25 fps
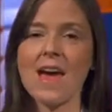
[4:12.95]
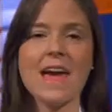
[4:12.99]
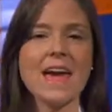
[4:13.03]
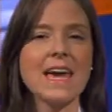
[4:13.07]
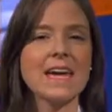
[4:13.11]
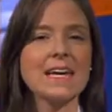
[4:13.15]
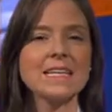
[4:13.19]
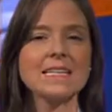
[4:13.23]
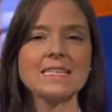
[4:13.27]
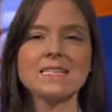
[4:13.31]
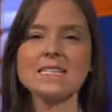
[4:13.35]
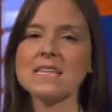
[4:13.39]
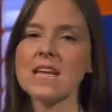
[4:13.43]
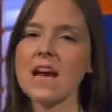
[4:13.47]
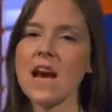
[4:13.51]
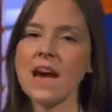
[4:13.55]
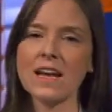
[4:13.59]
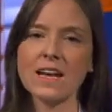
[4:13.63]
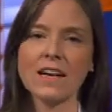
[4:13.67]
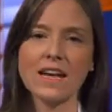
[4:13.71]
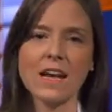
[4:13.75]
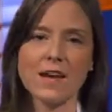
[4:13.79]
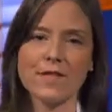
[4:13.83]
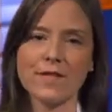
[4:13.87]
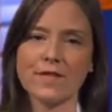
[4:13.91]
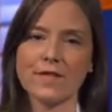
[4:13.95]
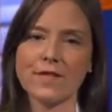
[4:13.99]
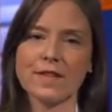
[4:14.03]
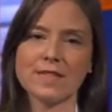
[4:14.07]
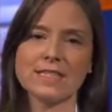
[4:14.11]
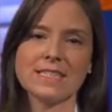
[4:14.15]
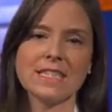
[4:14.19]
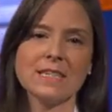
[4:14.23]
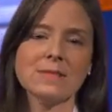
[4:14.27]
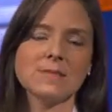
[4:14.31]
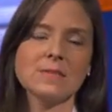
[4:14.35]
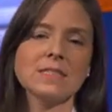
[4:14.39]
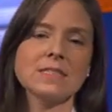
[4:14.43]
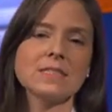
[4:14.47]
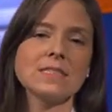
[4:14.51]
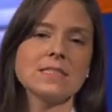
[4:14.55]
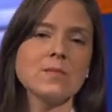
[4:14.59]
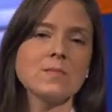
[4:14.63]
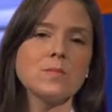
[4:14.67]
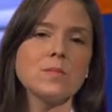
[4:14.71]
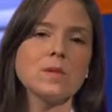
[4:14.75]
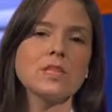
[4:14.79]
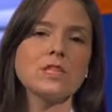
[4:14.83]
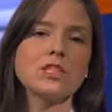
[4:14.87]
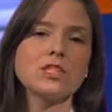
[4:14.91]
It is not enough for a team to
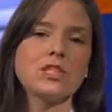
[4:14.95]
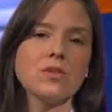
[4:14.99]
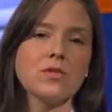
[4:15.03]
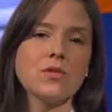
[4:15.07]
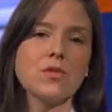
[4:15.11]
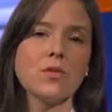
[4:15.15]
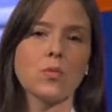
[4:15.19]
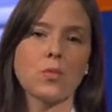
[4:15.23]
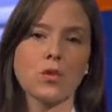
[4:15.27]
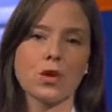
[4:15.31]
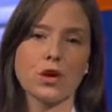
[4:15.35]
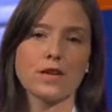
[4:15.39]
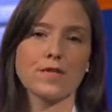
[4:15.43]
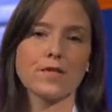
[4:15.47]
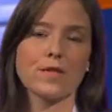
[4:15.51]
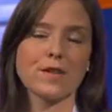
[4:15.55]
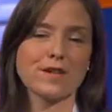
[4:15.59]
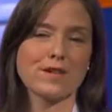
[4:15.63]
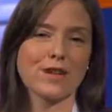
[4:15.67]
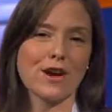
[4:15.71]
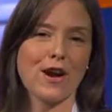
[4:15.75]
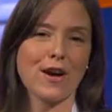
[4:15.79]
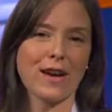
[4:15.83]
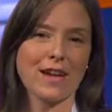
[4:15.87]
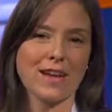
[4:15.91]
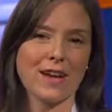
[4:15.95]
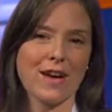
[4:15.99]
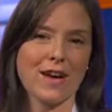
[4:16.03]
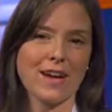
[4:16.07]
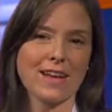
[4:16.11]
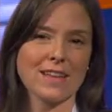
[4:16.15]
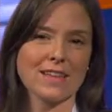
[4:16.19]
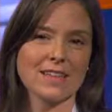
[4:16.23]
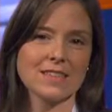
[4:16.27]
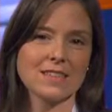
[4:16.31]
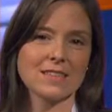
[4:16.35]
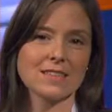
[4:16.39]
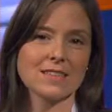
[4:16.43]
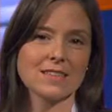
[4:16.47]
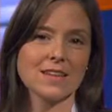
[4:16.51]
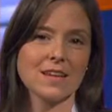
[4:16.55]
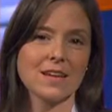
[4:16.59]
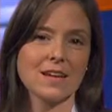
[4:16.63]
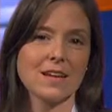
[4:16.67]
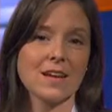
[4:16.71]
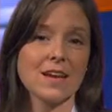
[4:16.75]
simply do the work for a target audience.